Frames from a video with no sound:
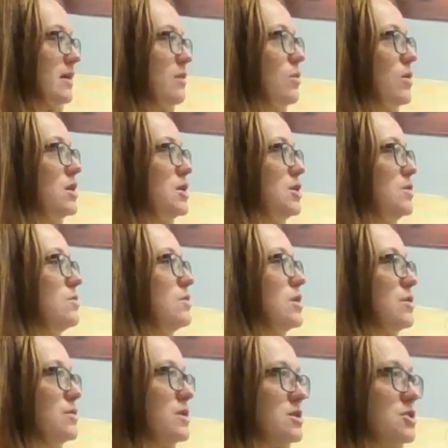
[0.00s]
Like, what do you
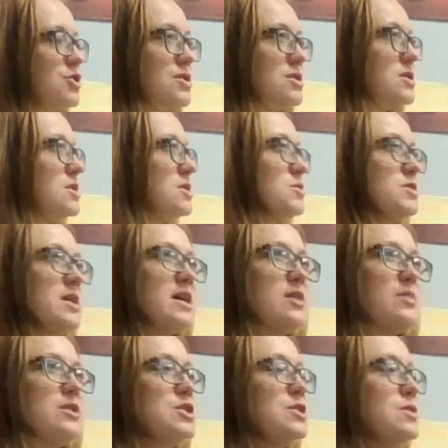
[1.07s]
notice? Just takeaways.